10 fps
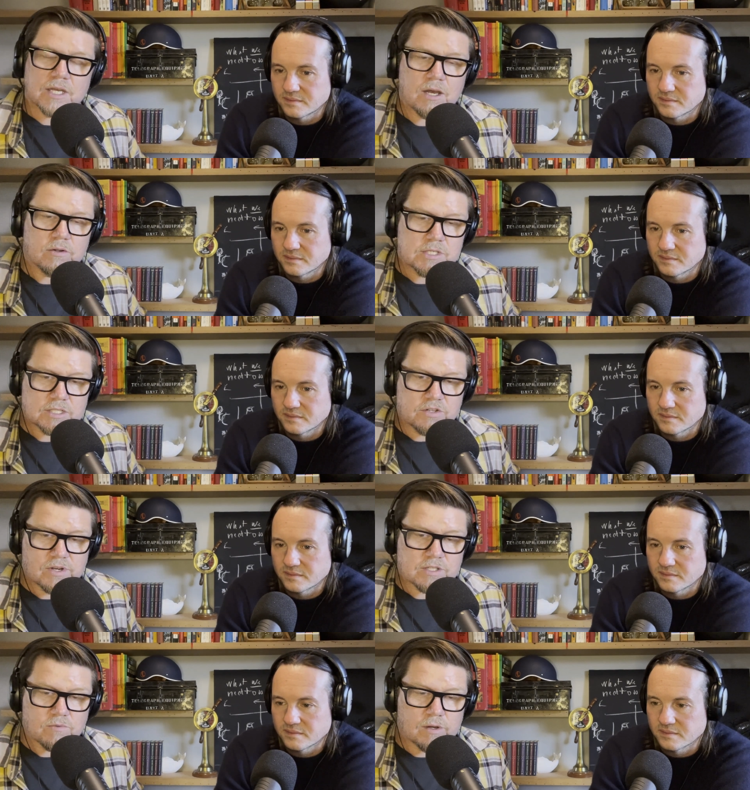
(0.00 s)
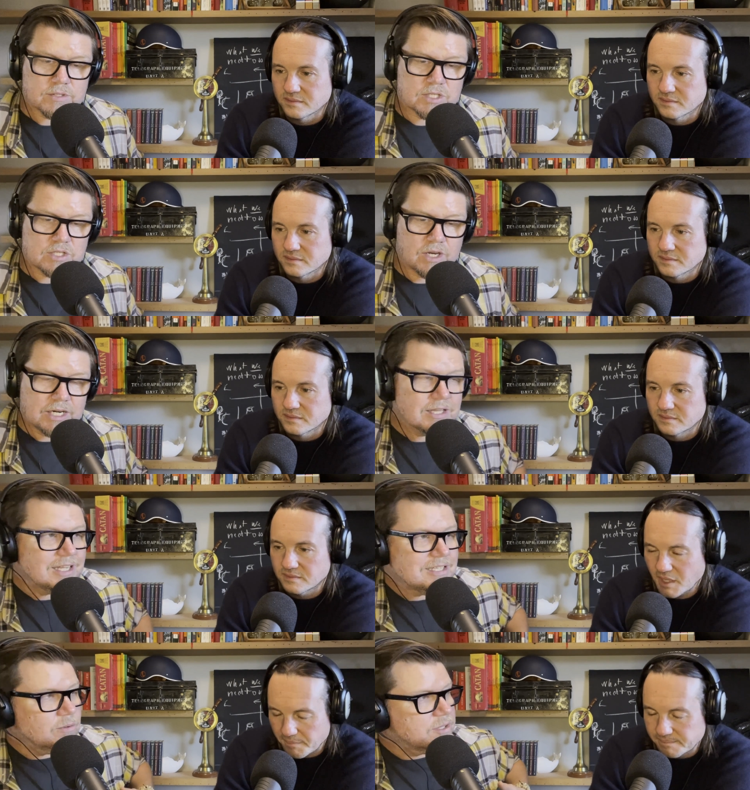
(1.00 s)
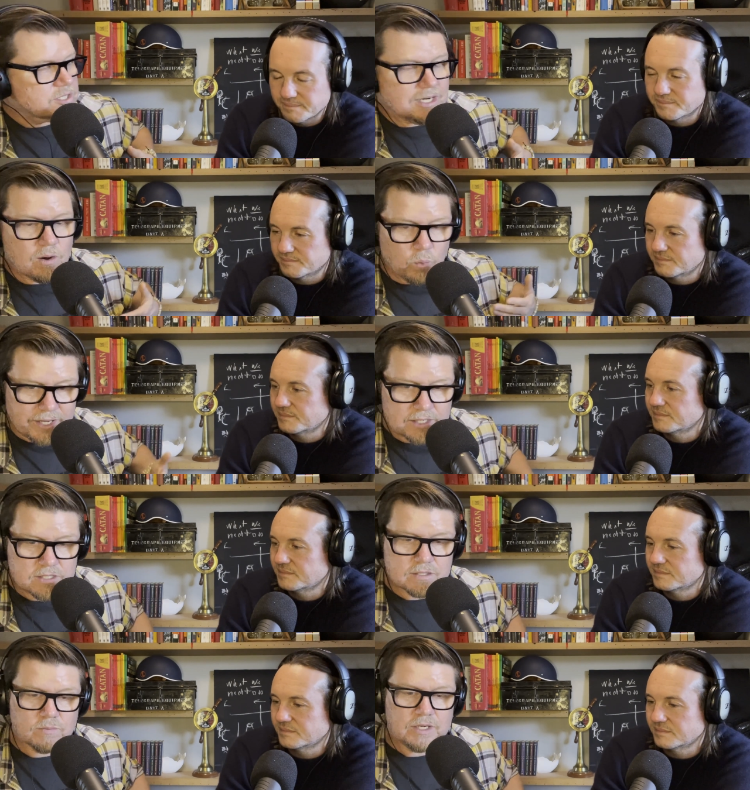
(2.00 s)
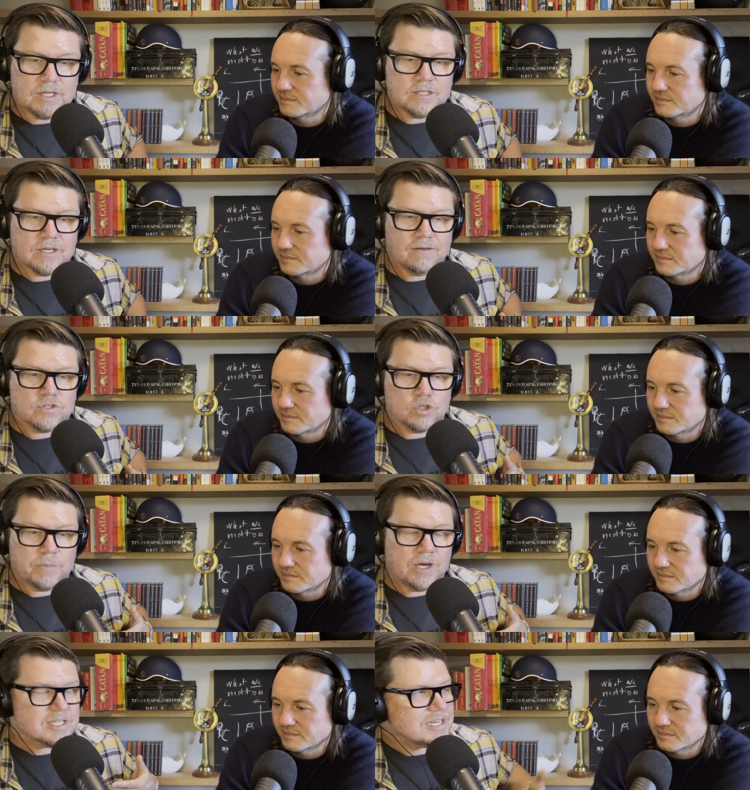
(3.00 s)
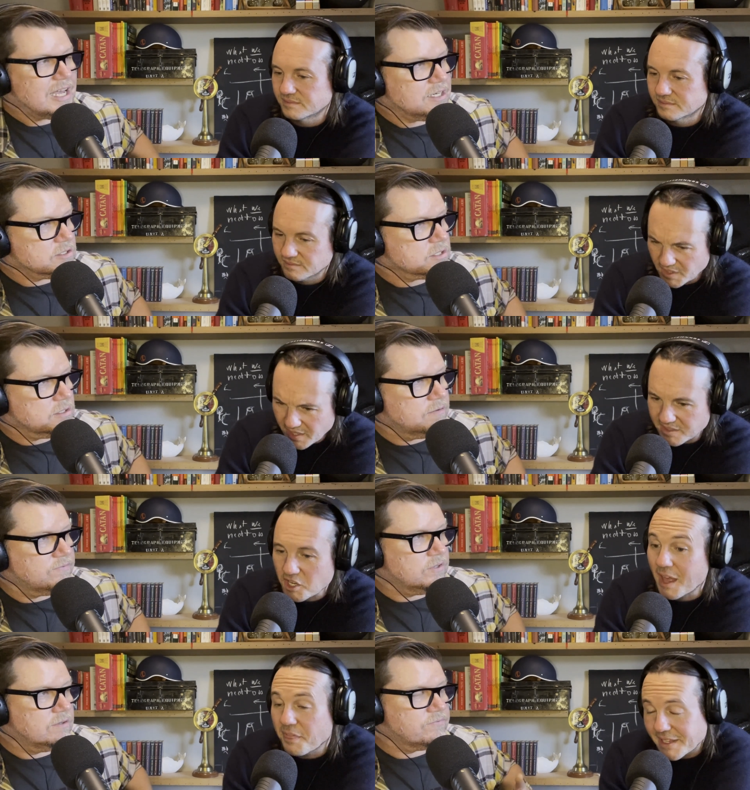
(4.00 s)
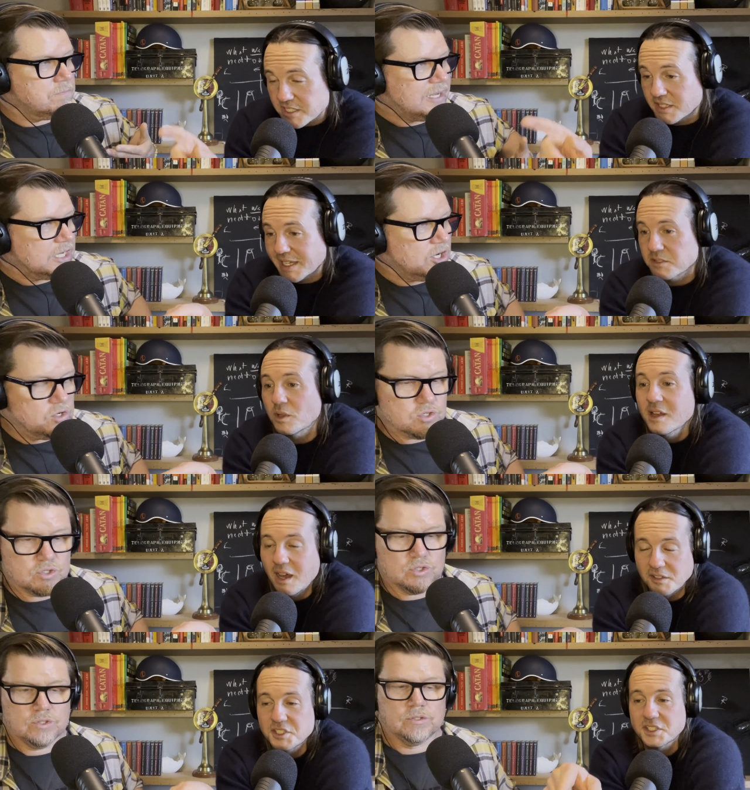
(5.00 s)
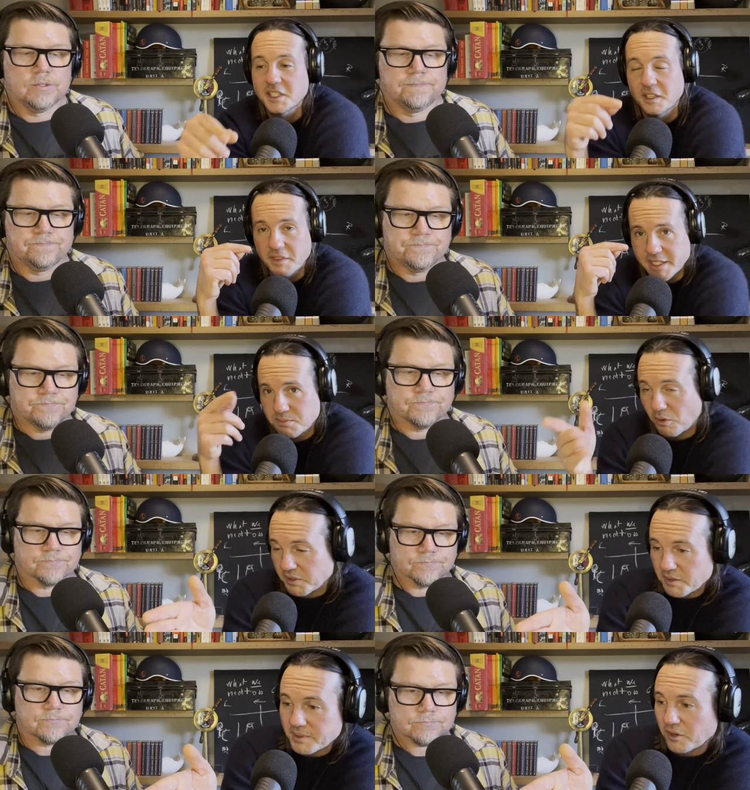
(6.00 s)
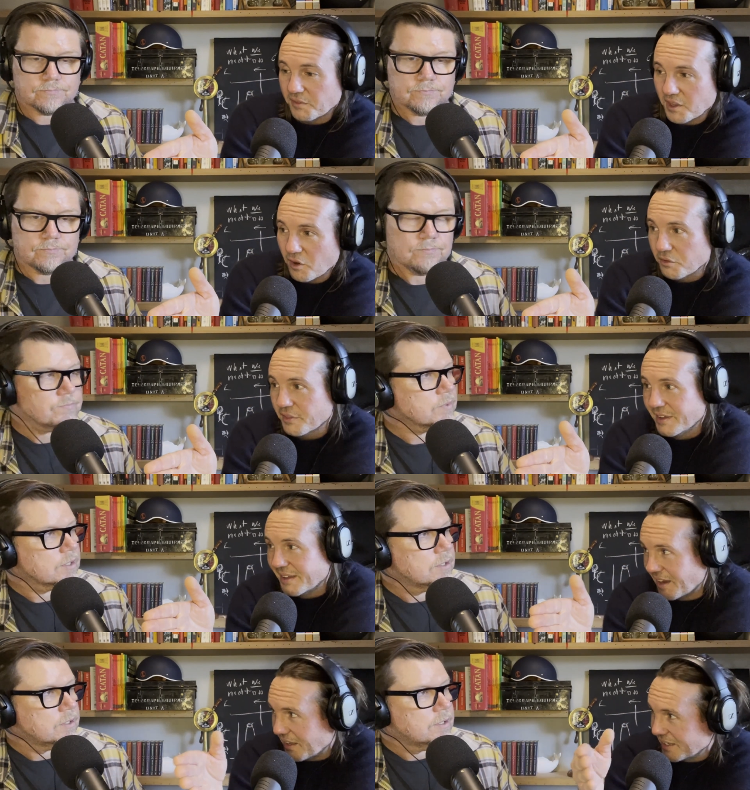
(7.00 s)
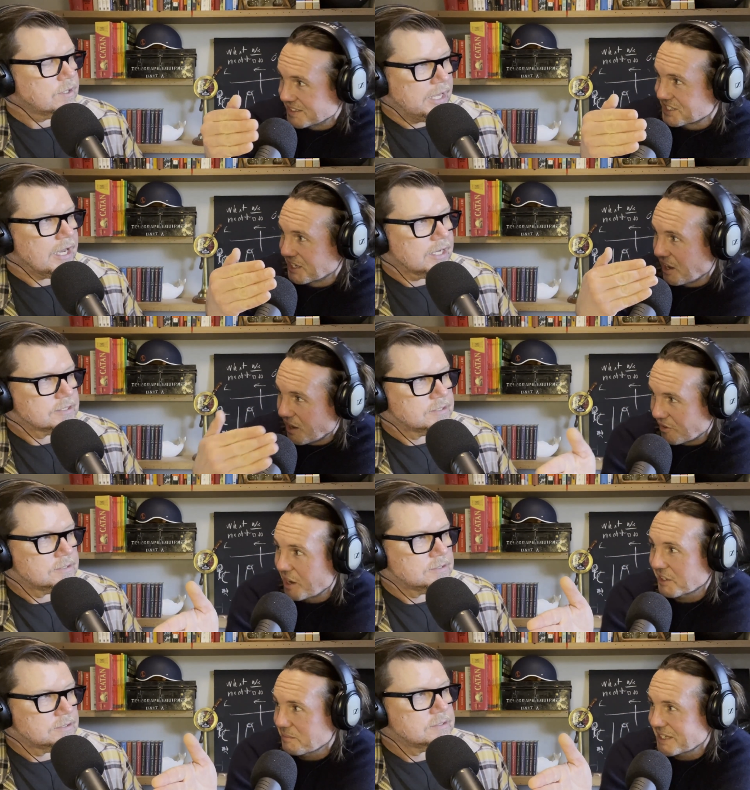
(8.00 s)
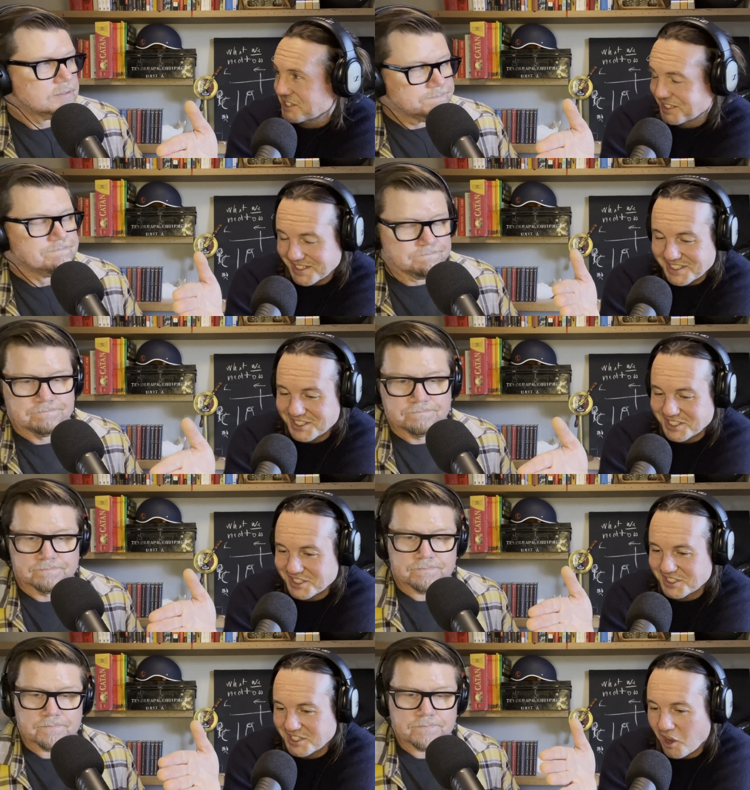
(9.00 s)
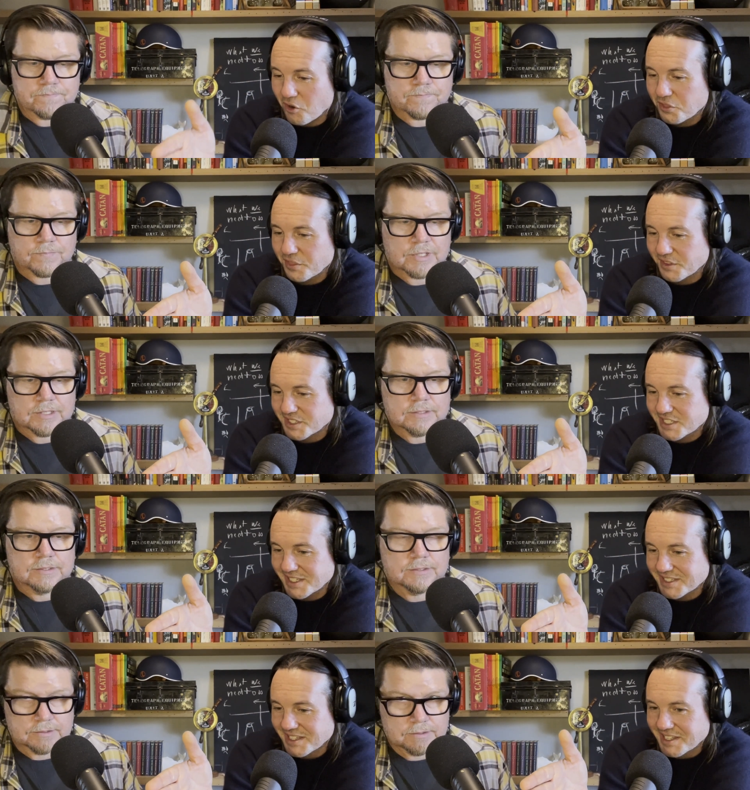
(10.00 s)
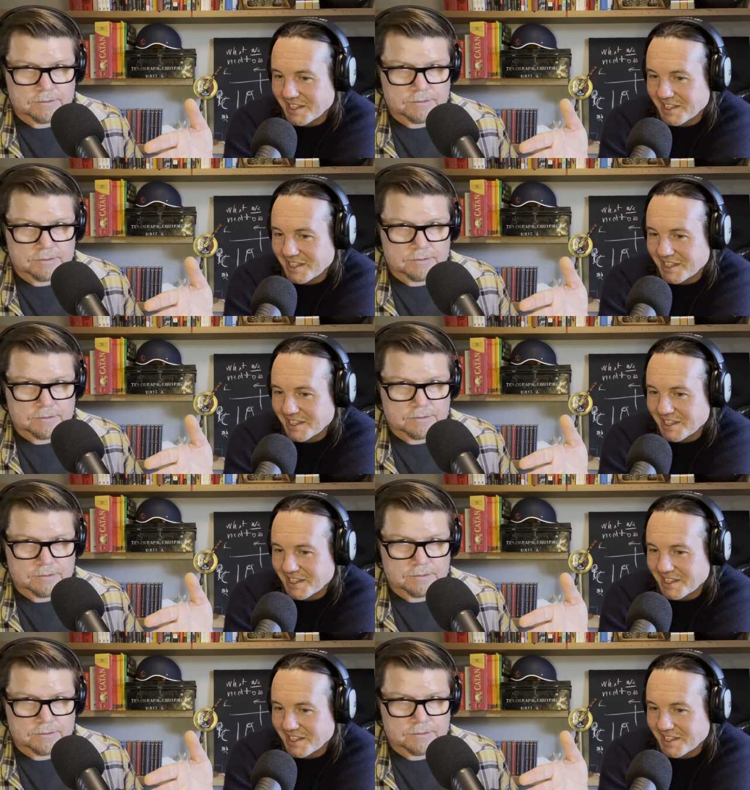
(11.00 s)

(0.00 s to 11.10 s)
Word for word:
Speaker 1: they hold such a trusted role in society and they deal yeah. with us at our weakest, we need to have super high standards. Yeah, to, uh, for, and that's that's. I
Speaker 2: was just thinking that's probably the bit on the oath uh, is yeah. that I, I, can imagine an anaesthetist's oath that says,